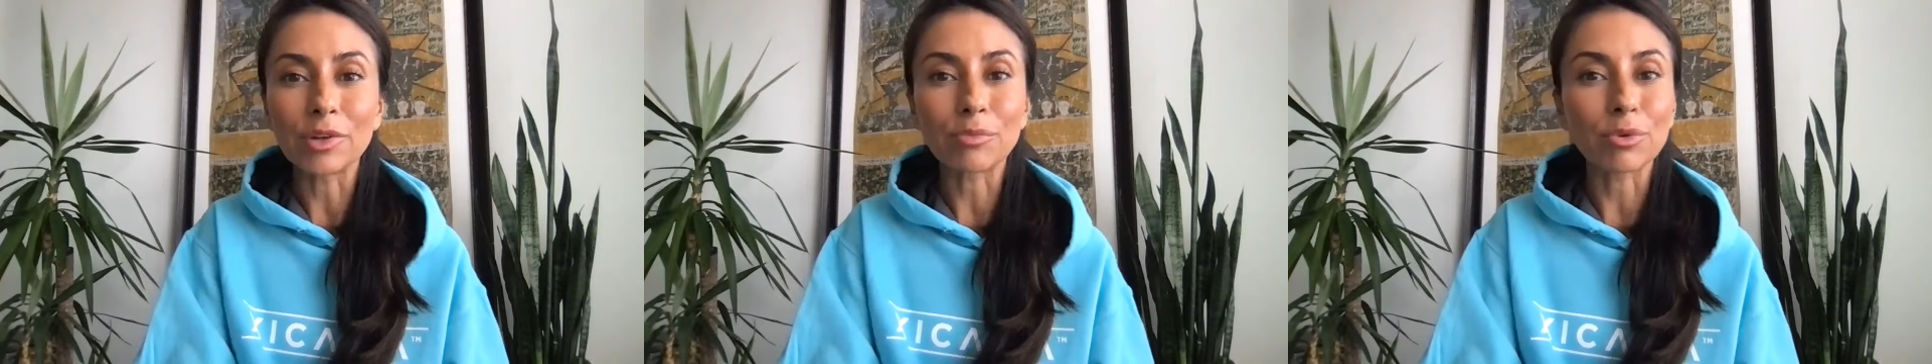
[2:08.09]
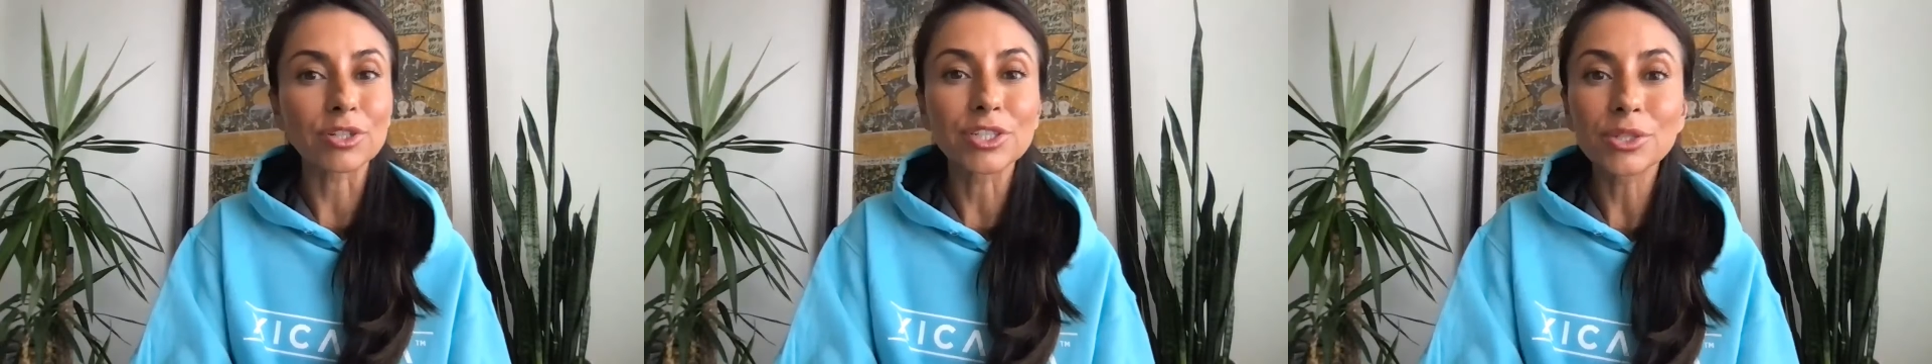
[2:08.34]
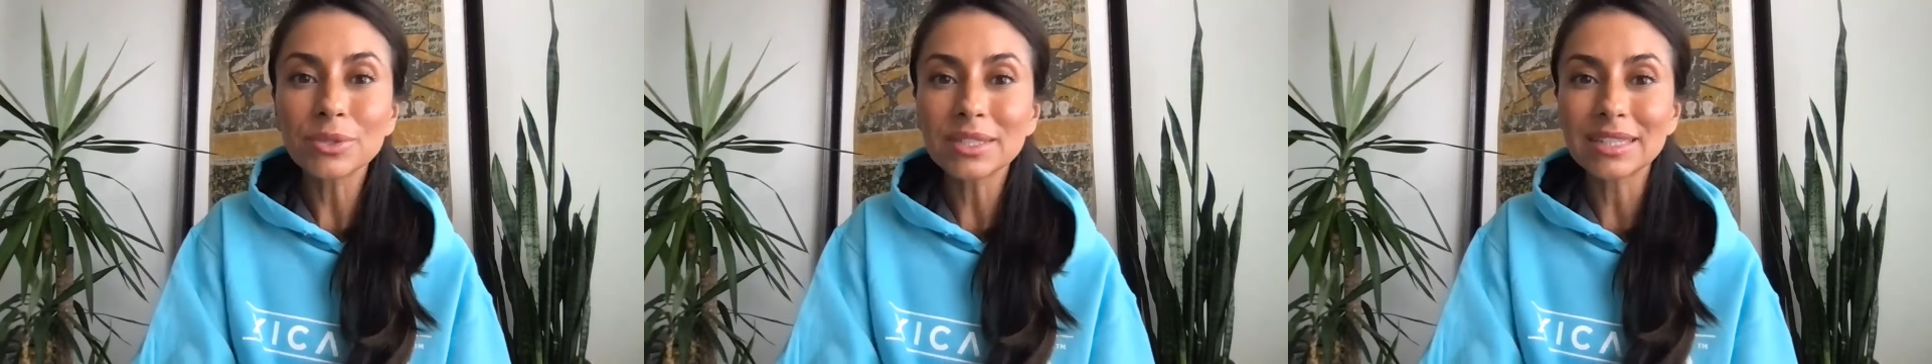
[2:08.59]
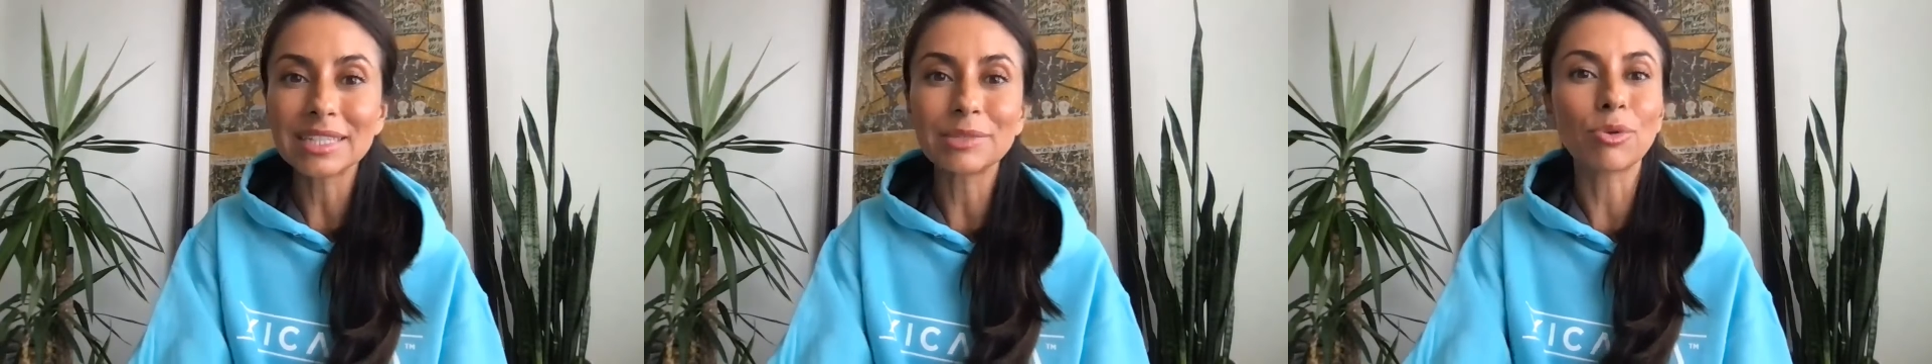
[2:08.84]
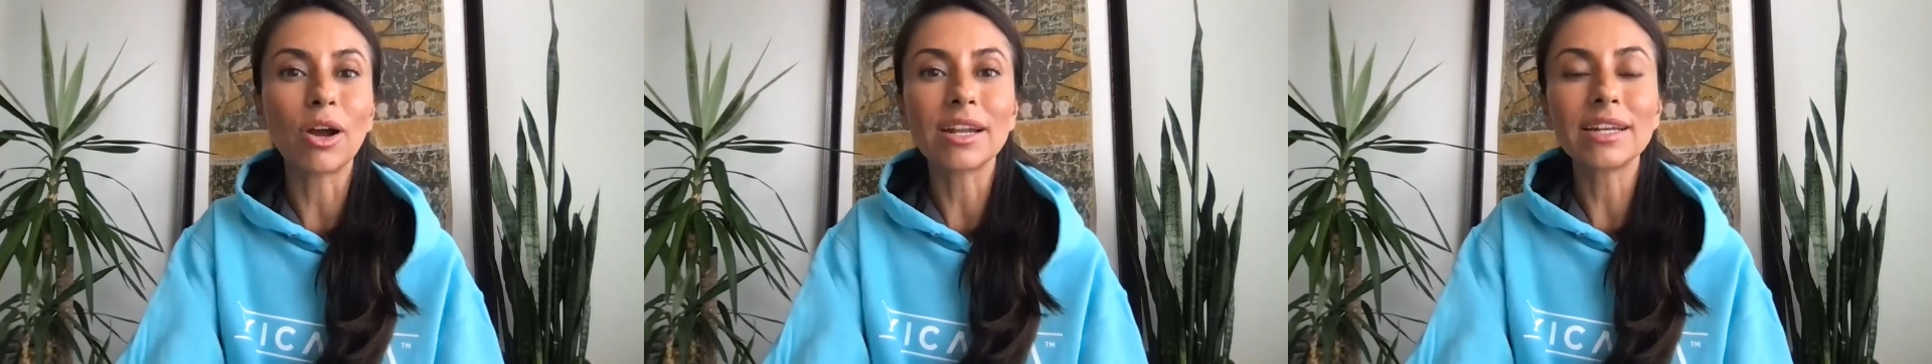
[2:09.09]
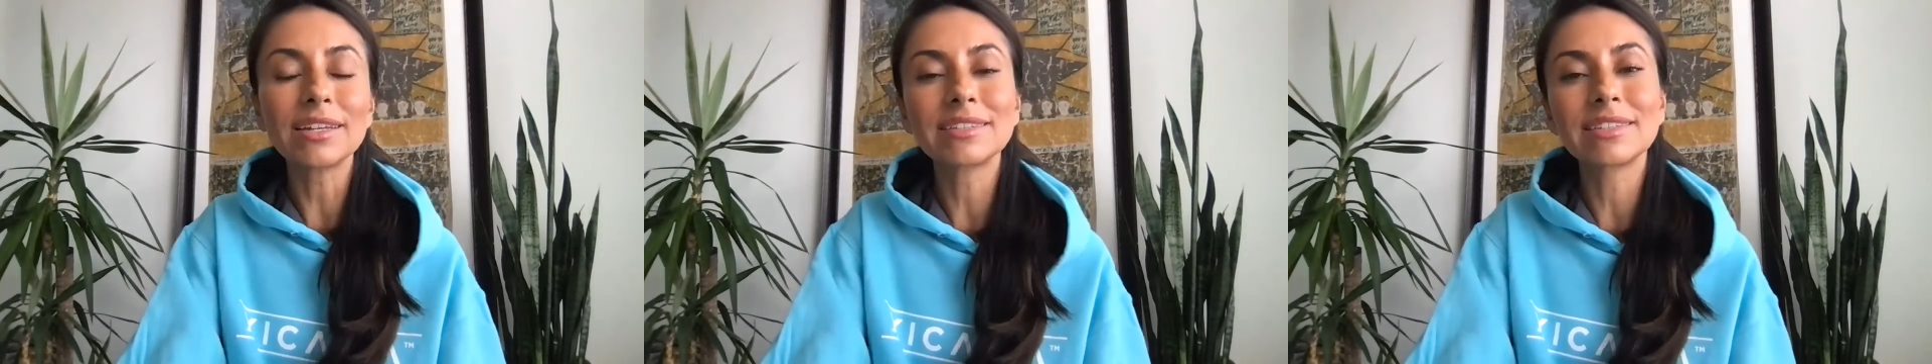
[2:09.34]
We produce these
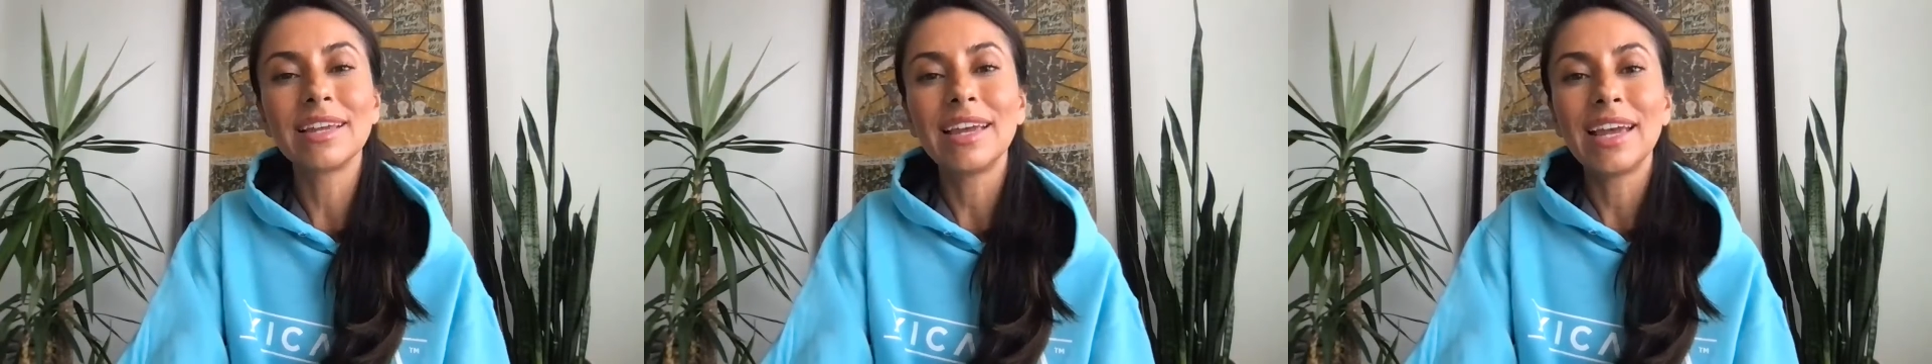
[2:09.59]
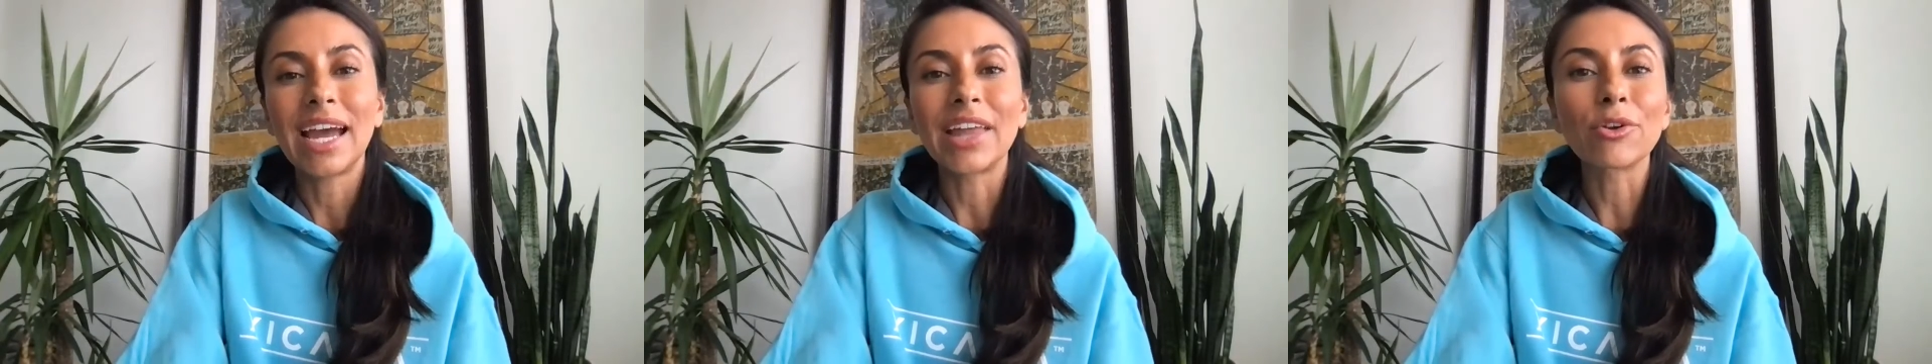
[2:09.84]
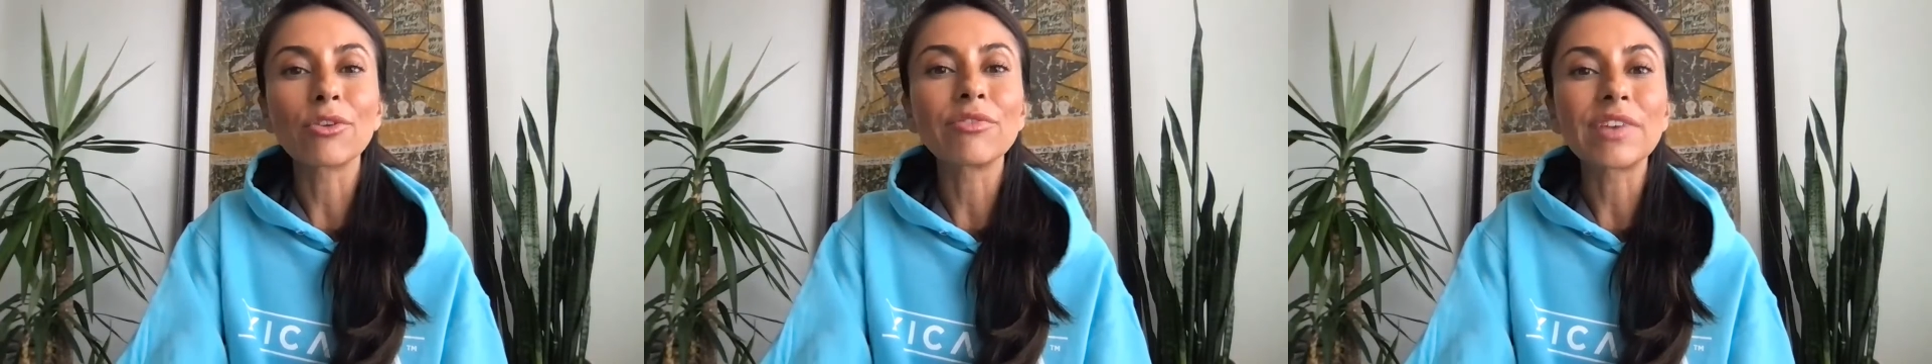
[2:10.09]
products, and they're